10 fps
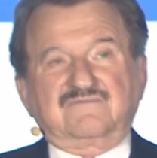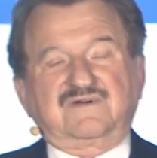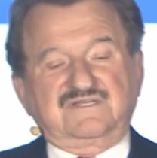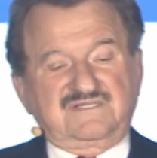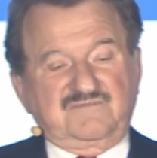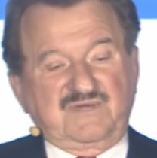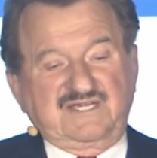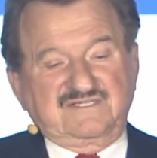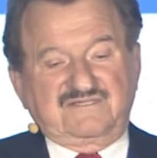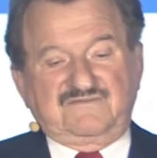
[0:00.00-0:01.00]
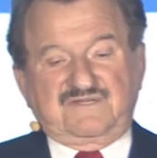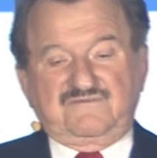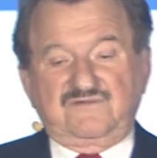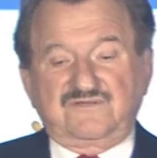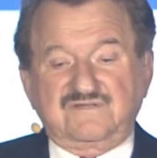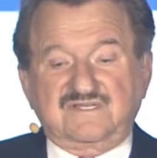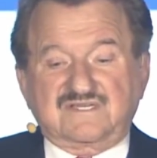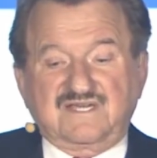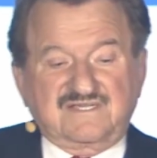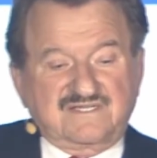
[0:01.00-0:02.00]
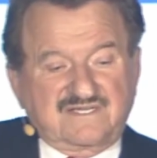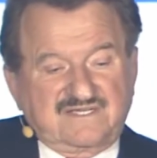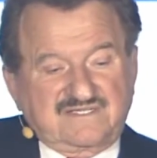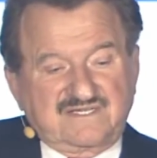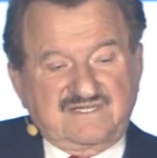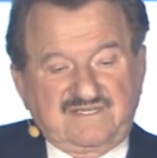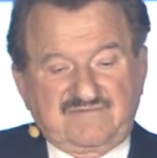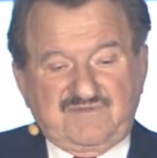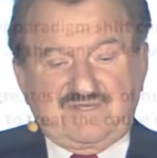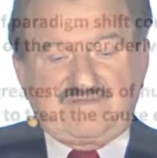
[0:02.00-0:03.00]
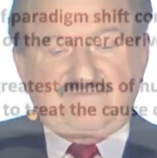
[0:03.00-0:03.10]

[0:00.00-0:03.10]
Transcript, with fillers: What is the basis of revolutionary change in cancer treatment?